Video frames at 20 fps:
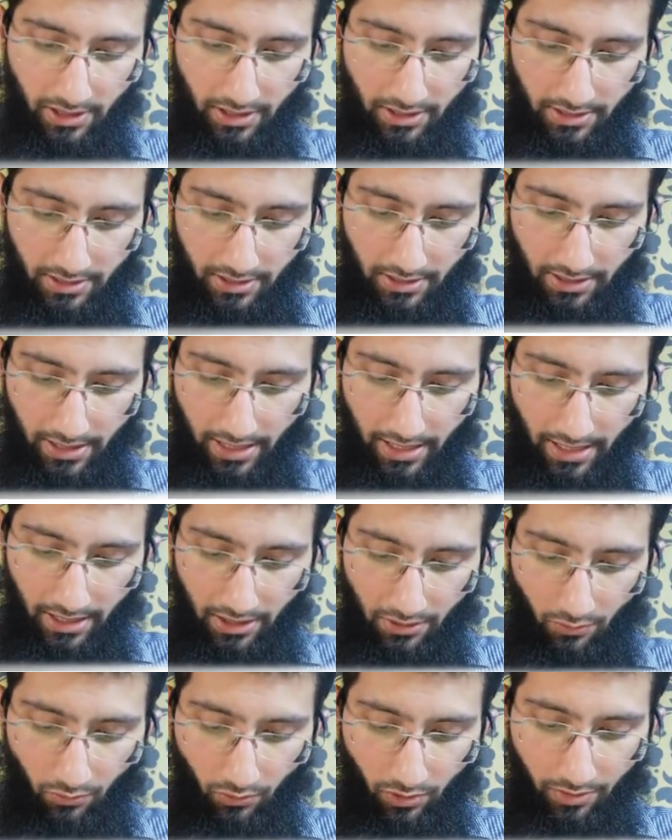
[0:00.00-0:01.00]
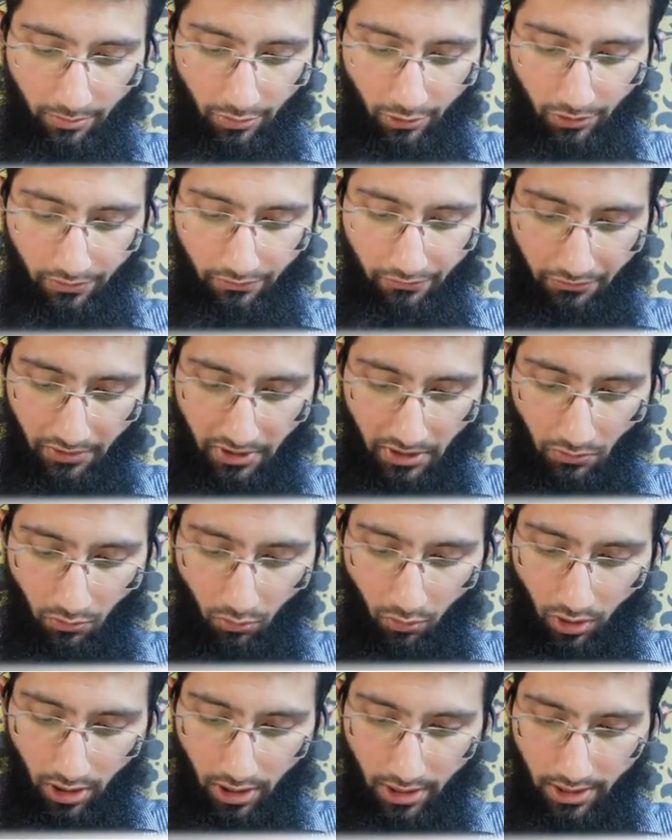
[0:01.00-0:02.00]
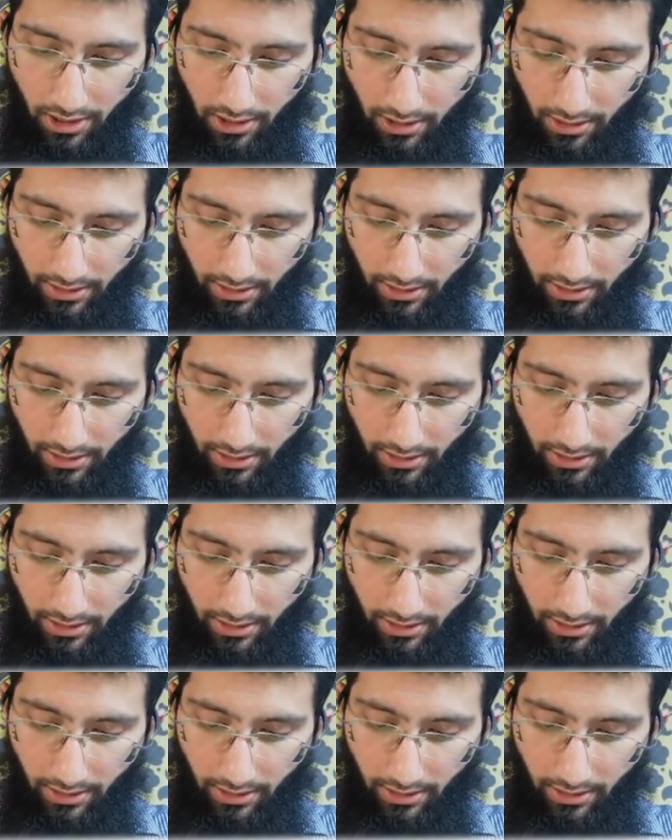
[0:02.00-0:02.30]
Ca 1.31,